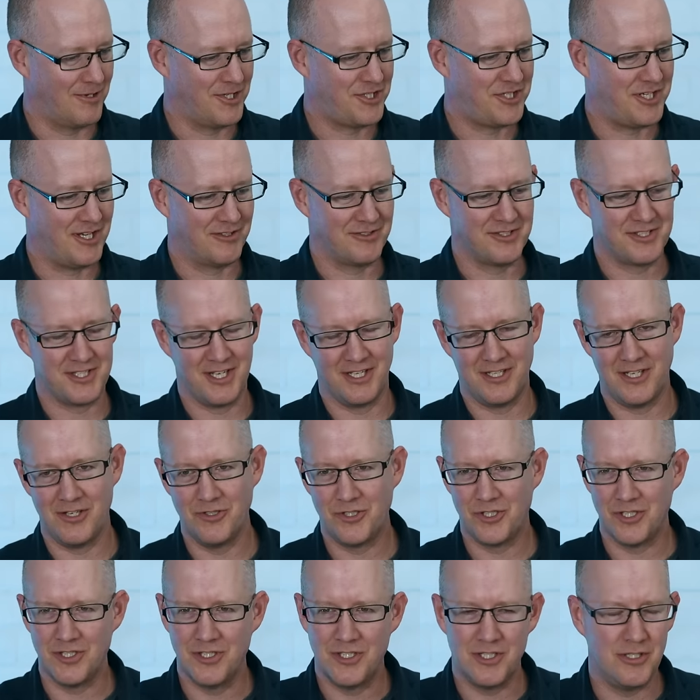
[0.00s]
Reached out and said, you
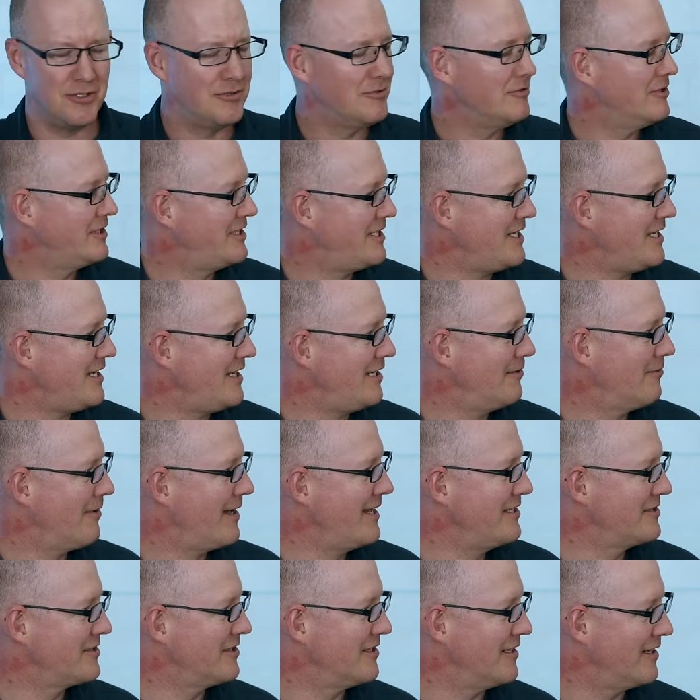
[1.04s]
should do a DE
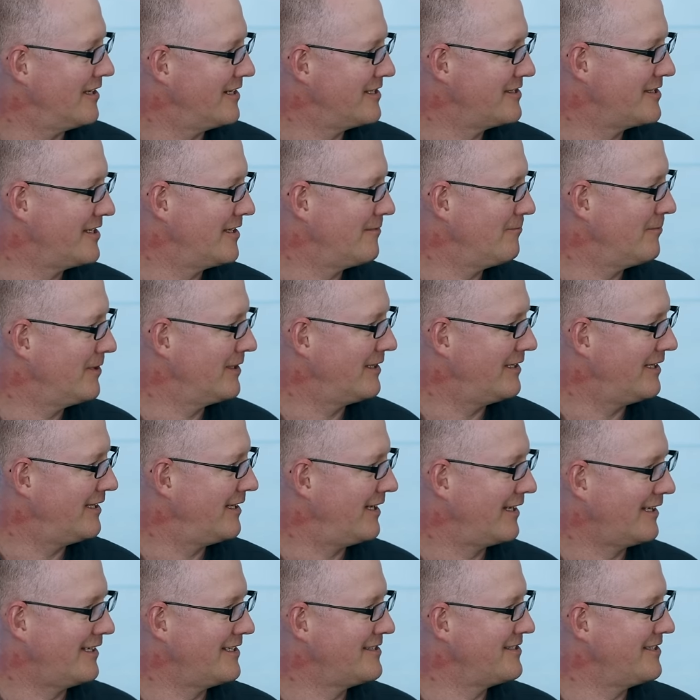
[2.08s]
razor. And I said, what the
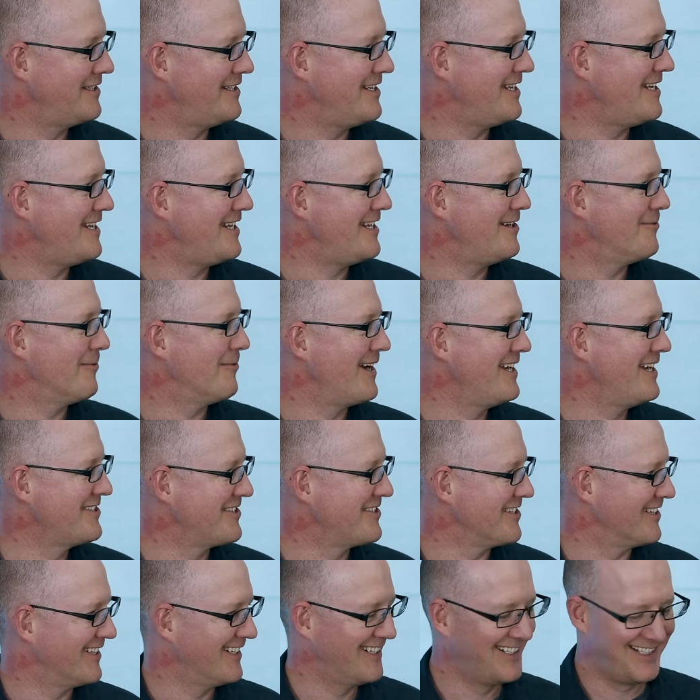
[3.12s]
heck is a DE
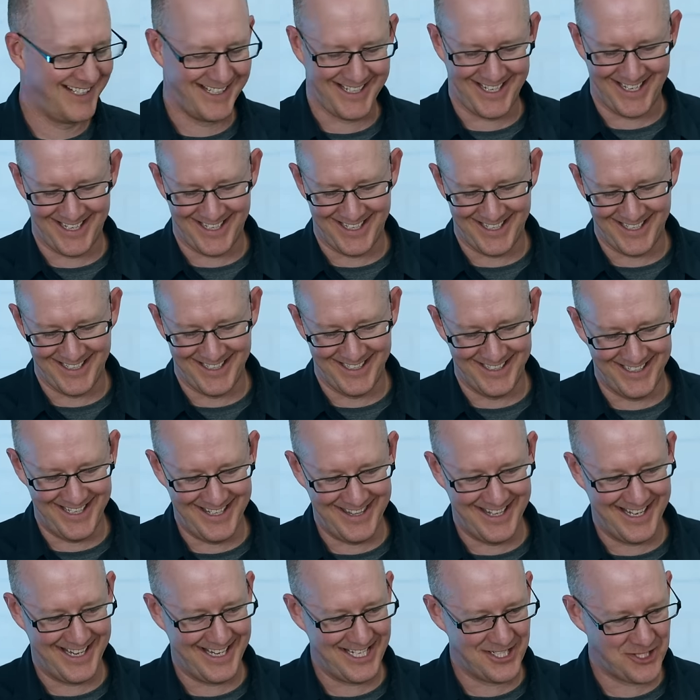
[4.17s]
razor? and
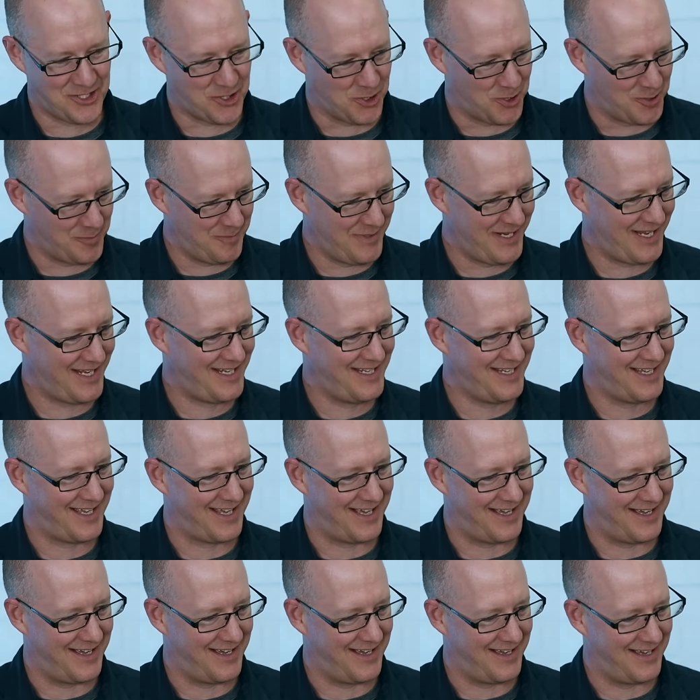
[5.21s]
then he showed me,
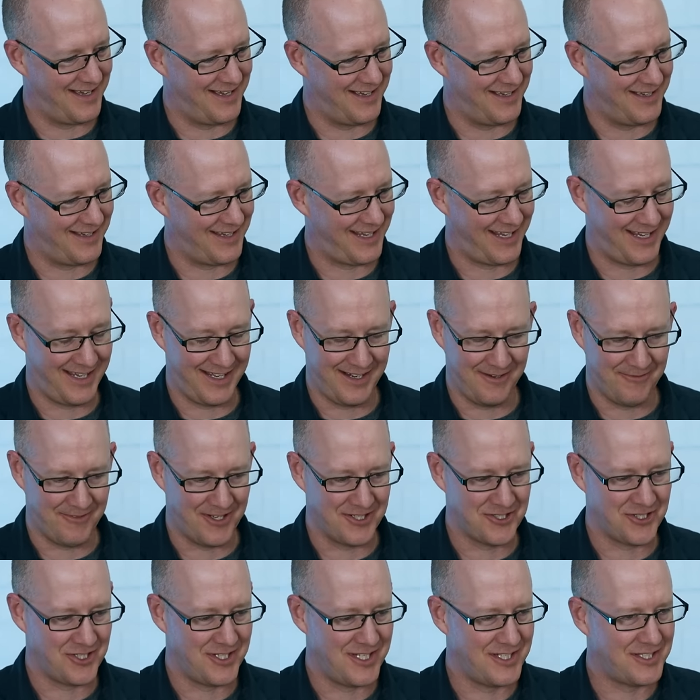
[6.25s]
and
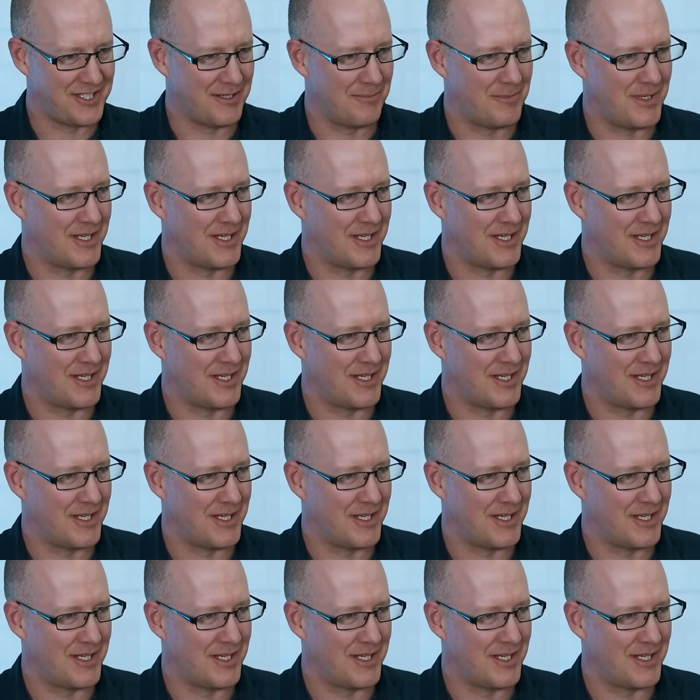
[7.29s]
eventually he sent